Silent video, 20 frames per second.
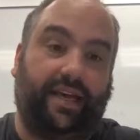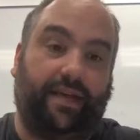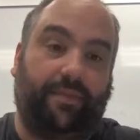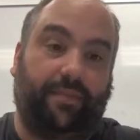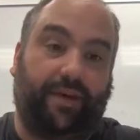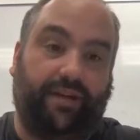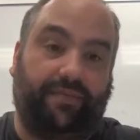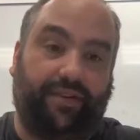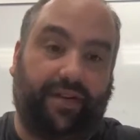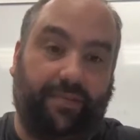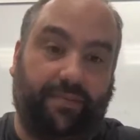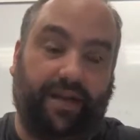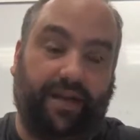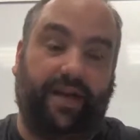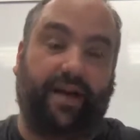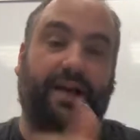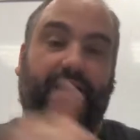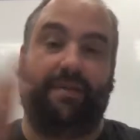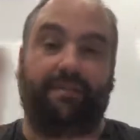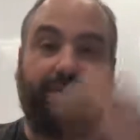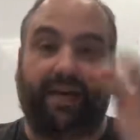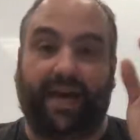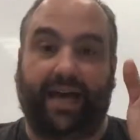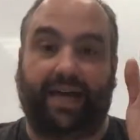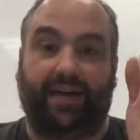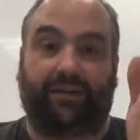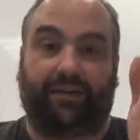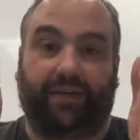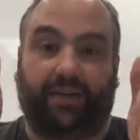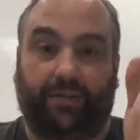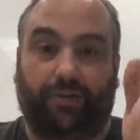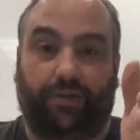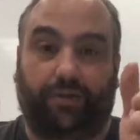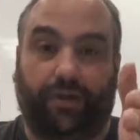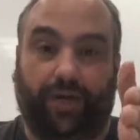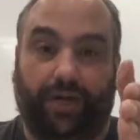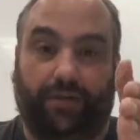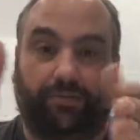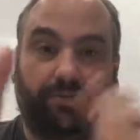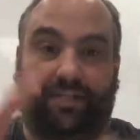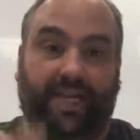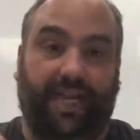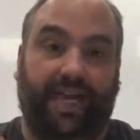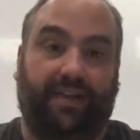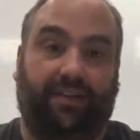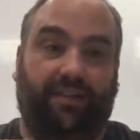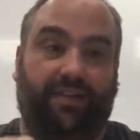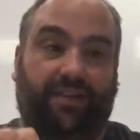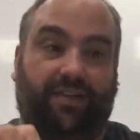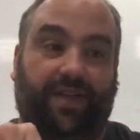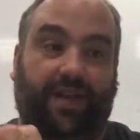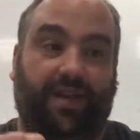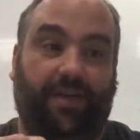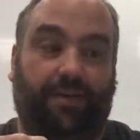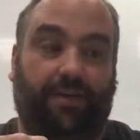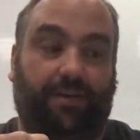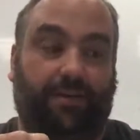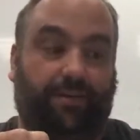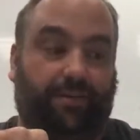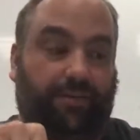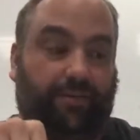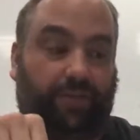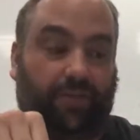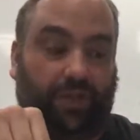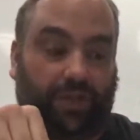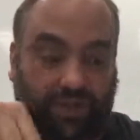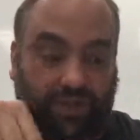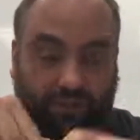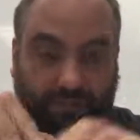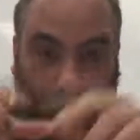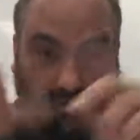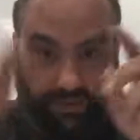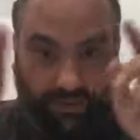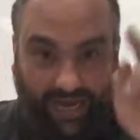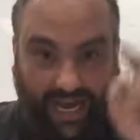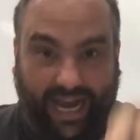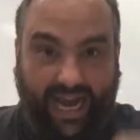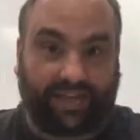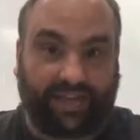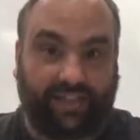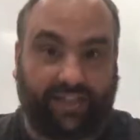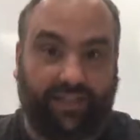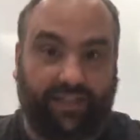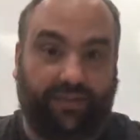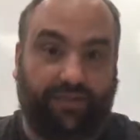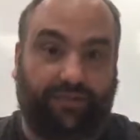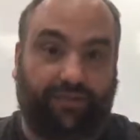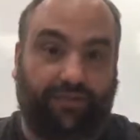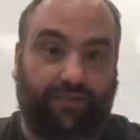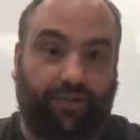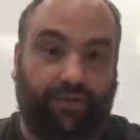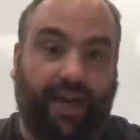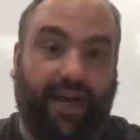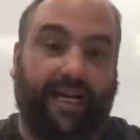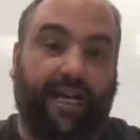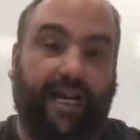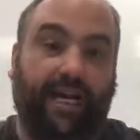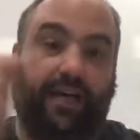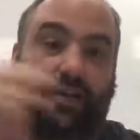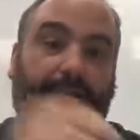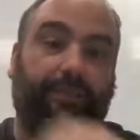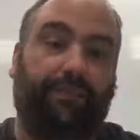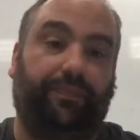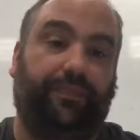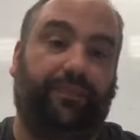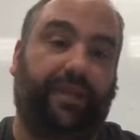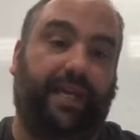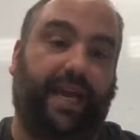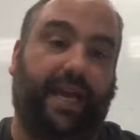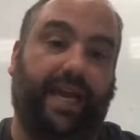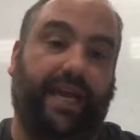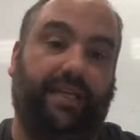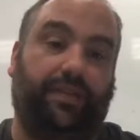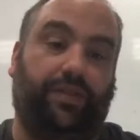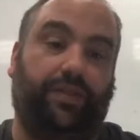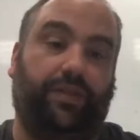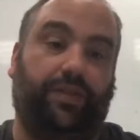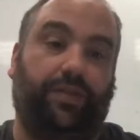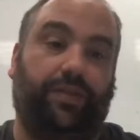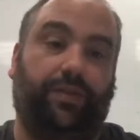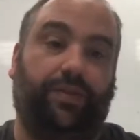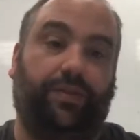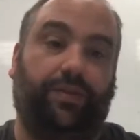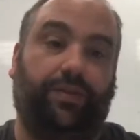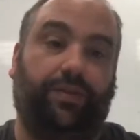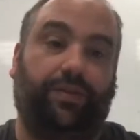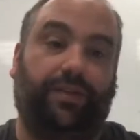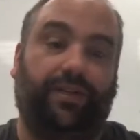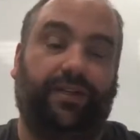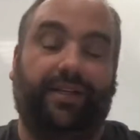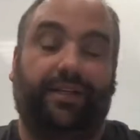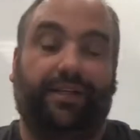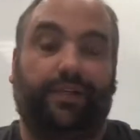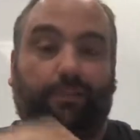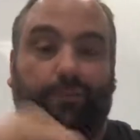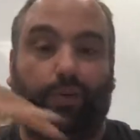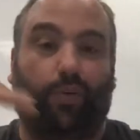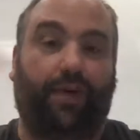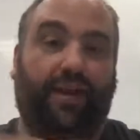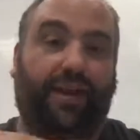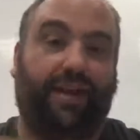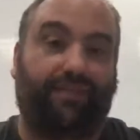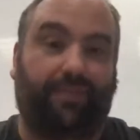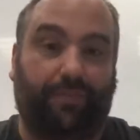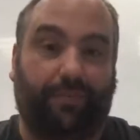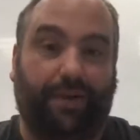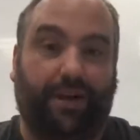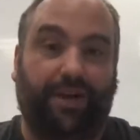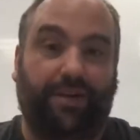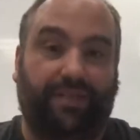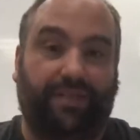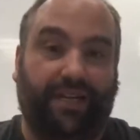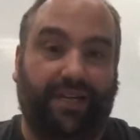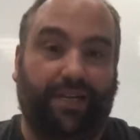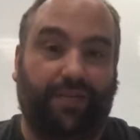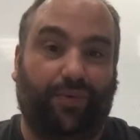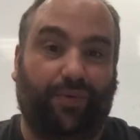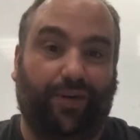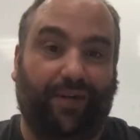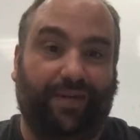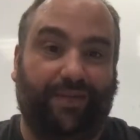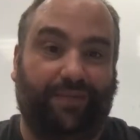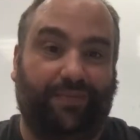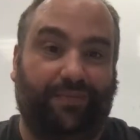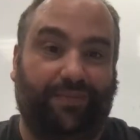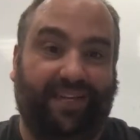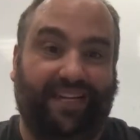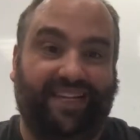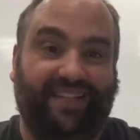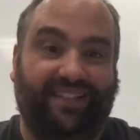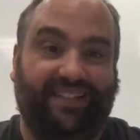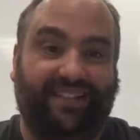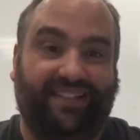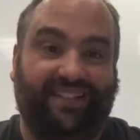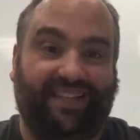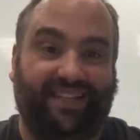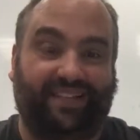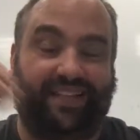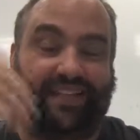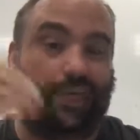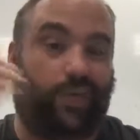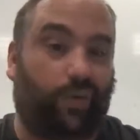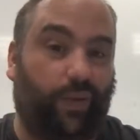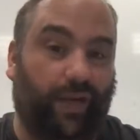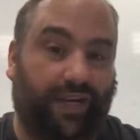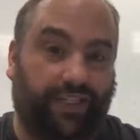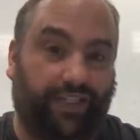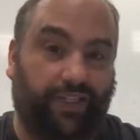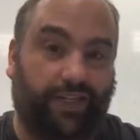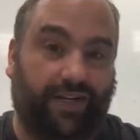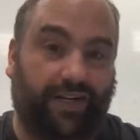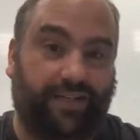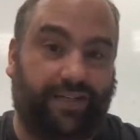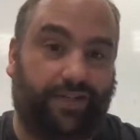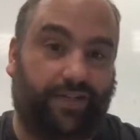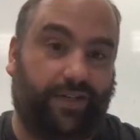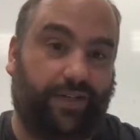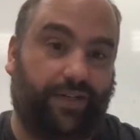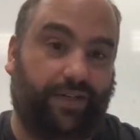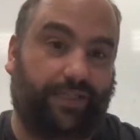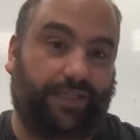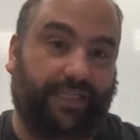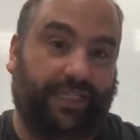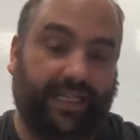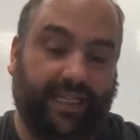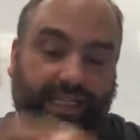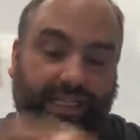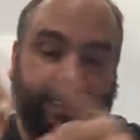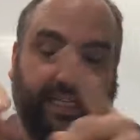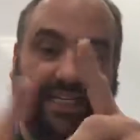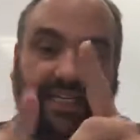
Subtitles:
I've got my iPad on the control deck. So you just put Active Tracker, and you put whatever mode that you want it to be in. It's like a quick shot. It's called.